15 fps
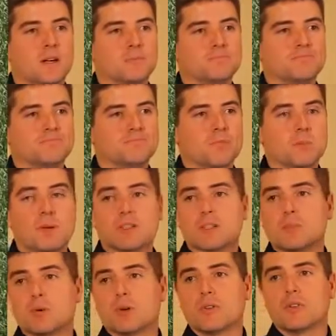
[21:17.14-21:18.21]
um, the
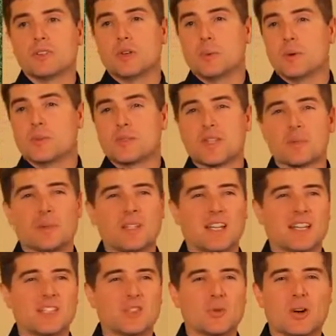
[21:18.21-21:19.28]
melting point of aluminum is something
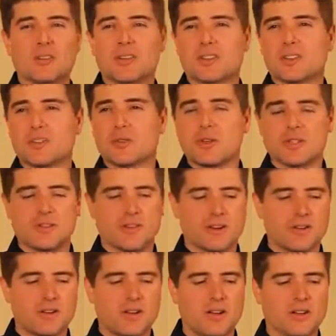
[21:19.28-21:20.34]
like 1,200 degrees
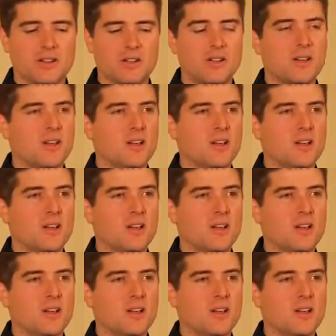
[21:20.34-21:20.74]
Fahrenheit.